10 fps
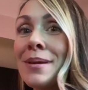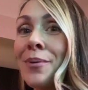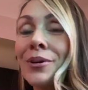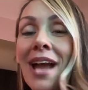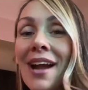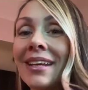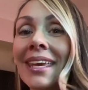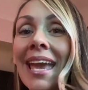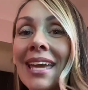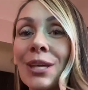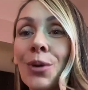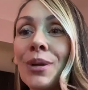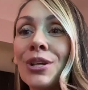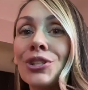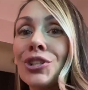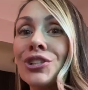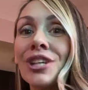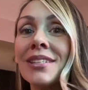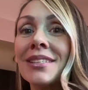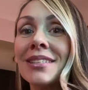people are not going to get you because
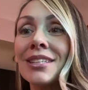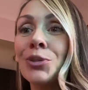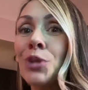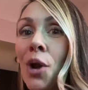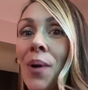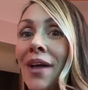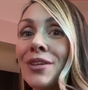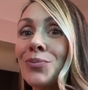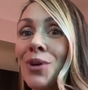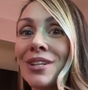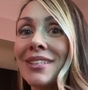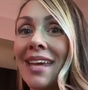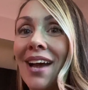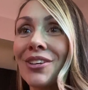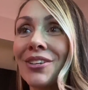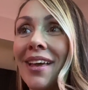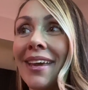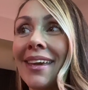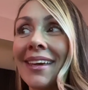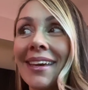you know how this works now. You're
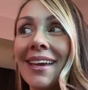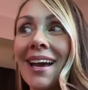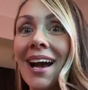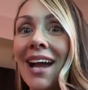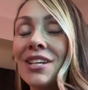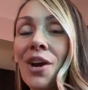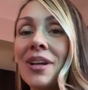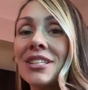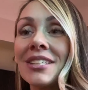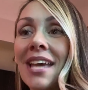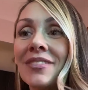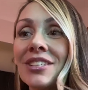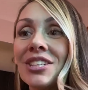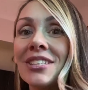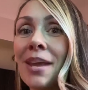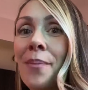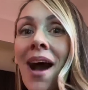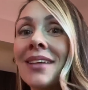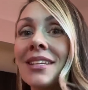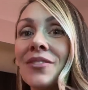like, I know, I just have to just stay
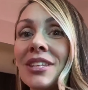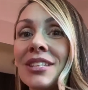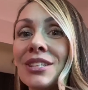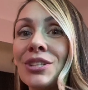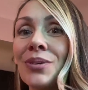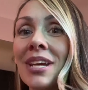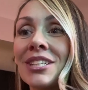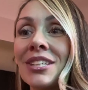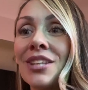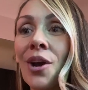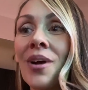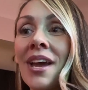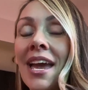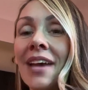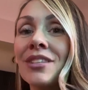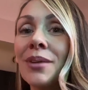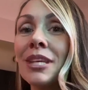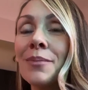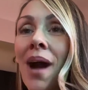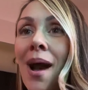positive in this situation. So if
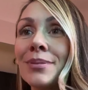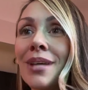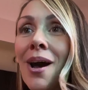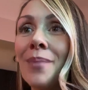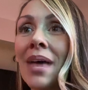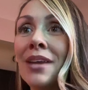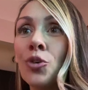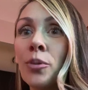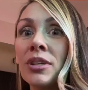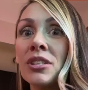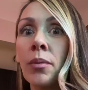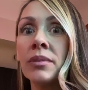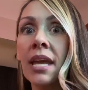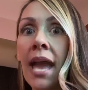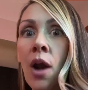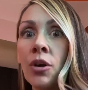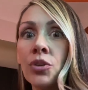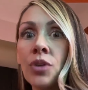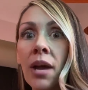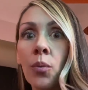something pops up that normally someone would say, how are
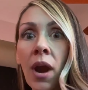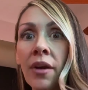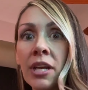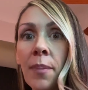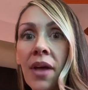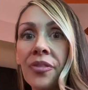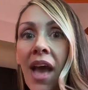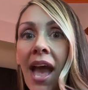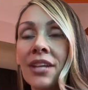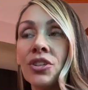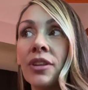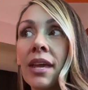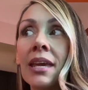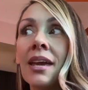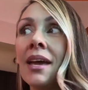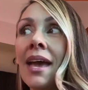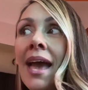you not worried about that? And you're like,